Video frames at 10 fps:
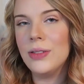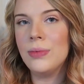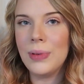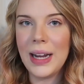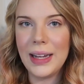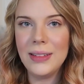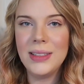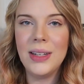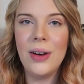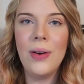to raids.
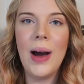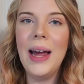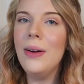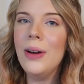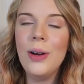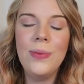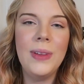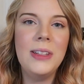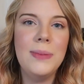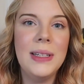So I don't know if
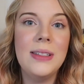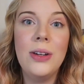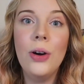this means